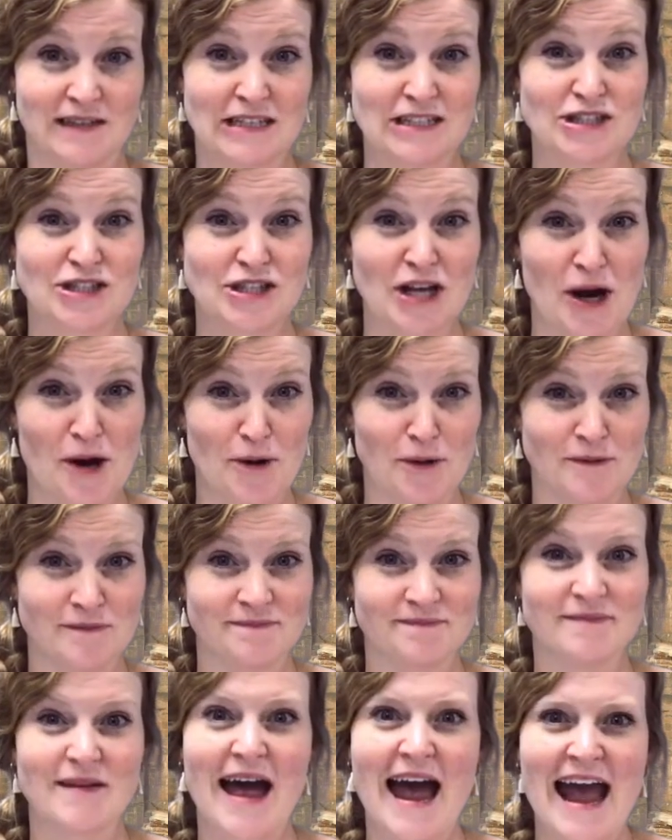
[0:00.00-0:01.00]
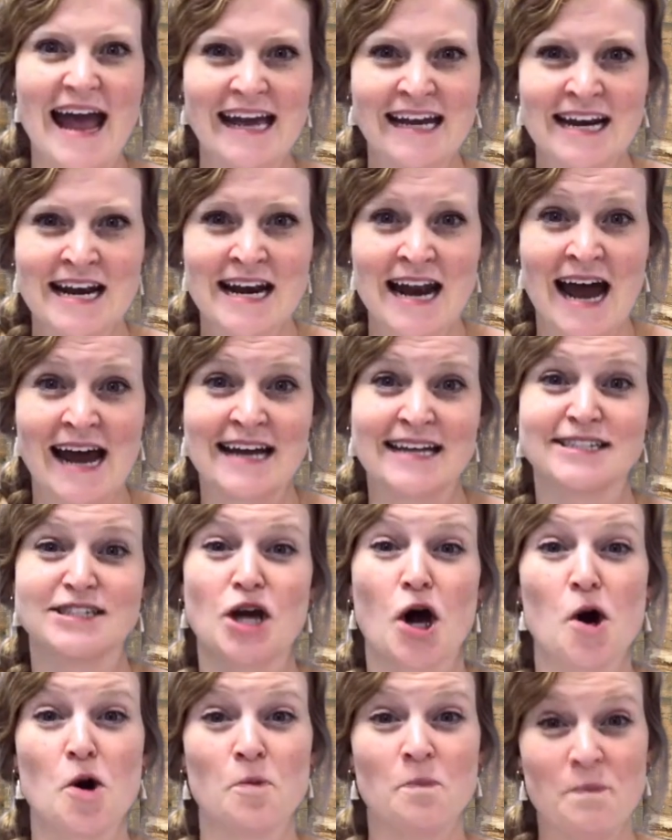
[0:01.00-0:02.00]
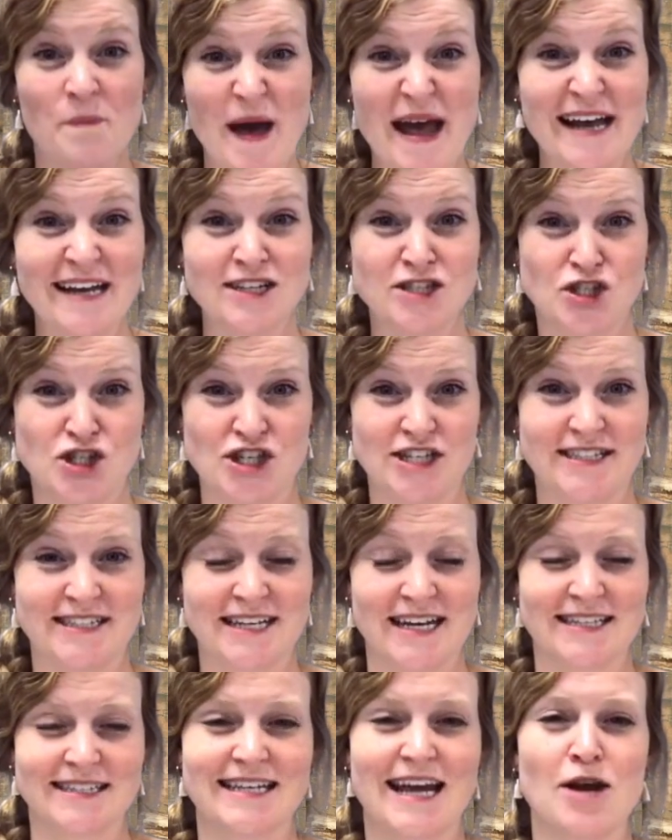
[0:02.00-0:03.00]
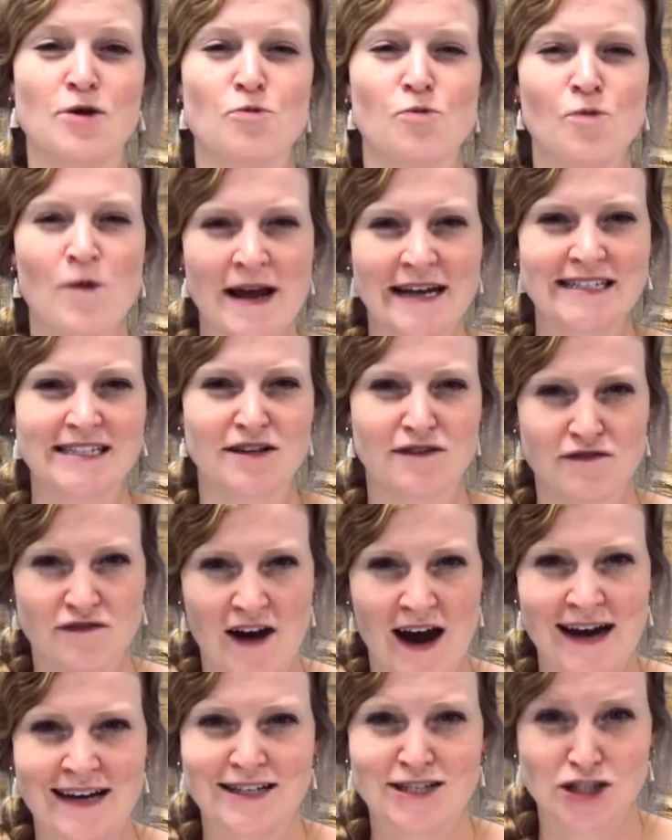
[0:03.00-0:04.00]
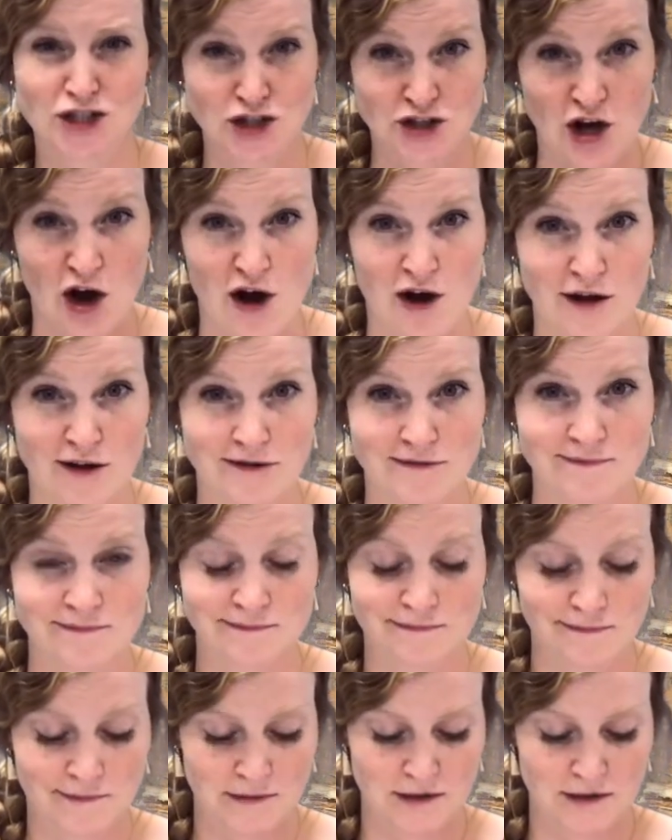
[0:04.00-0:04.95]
So Ananias obeyed Jesus and went to find Saul.